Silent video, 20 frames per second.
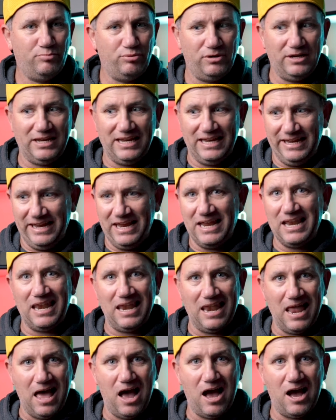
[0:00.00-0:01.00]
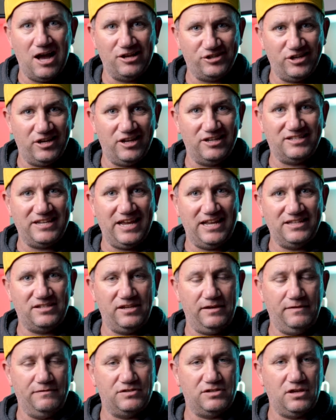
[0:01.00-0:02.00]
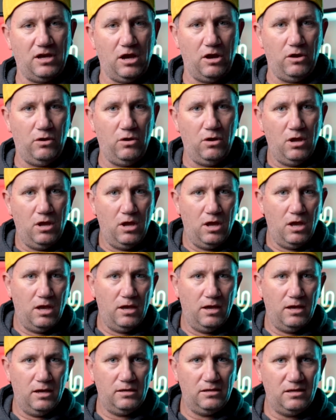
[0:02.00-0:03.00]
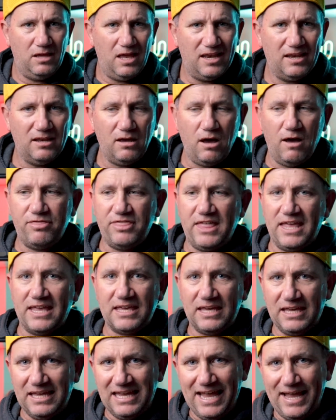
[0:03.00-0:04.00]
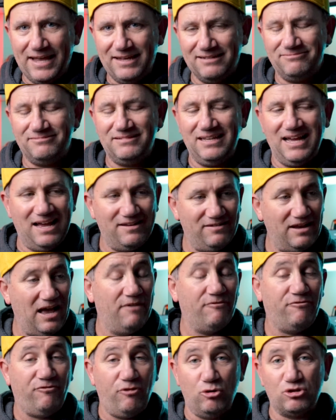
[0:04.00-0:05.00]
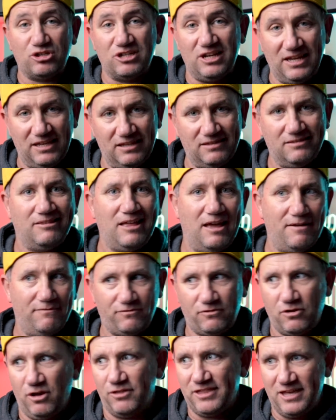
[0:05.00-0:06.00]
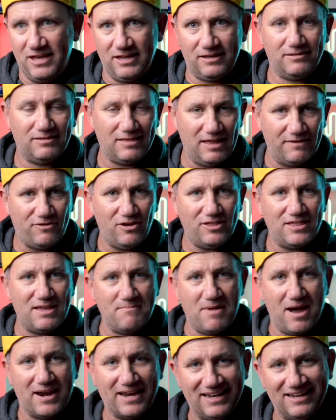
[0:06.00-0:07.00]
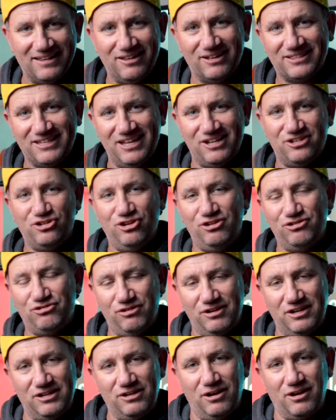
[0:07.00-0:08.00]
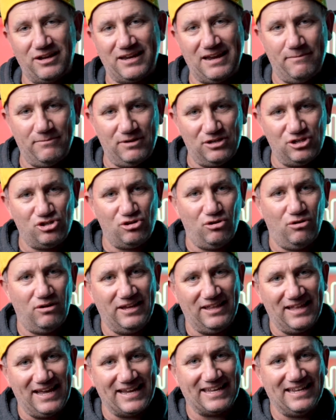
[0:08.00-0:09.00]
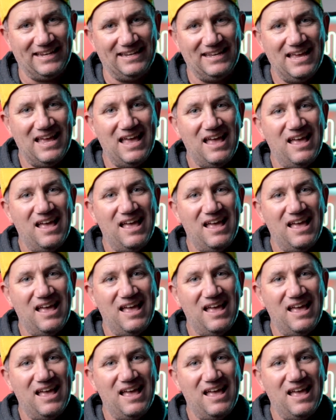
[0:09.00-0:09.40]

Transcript: pretty large and intensive. So, and I think, unfortunately, they've got their money. Like, they're a $2 trillion company. Surely they can